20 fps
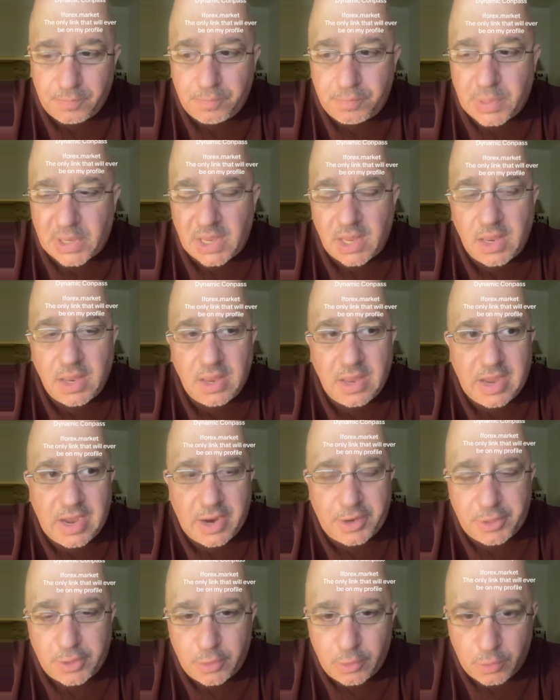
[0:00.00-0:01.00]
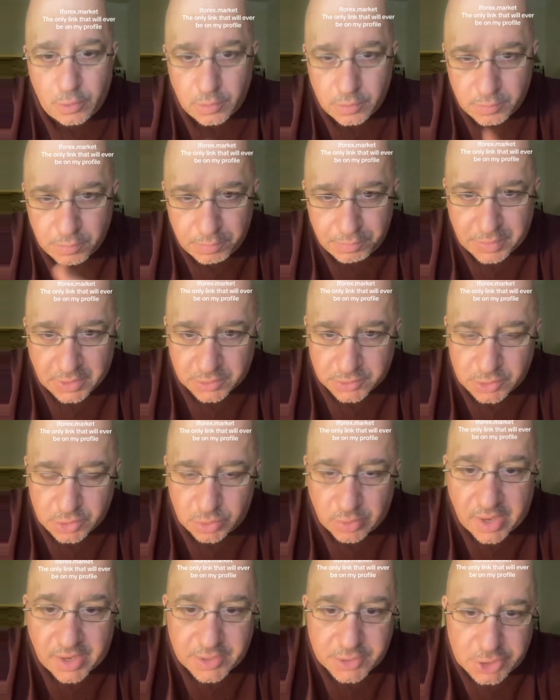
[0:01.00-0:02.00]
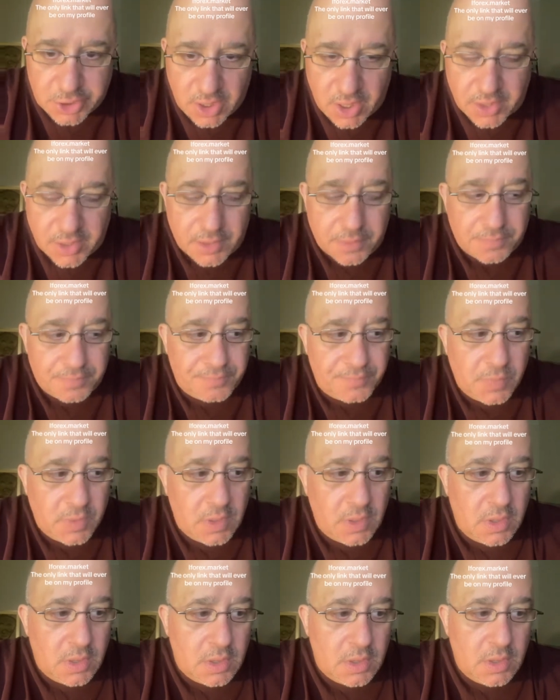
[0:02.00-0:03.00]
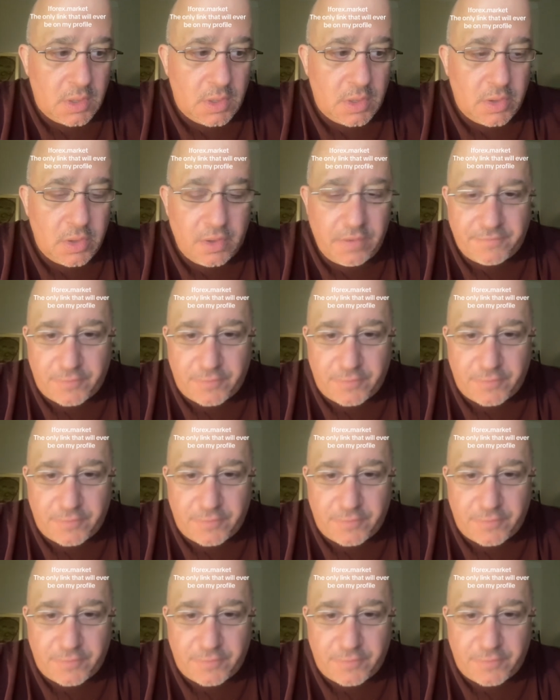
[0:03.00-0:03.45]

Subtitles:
But how do you build strategy on it?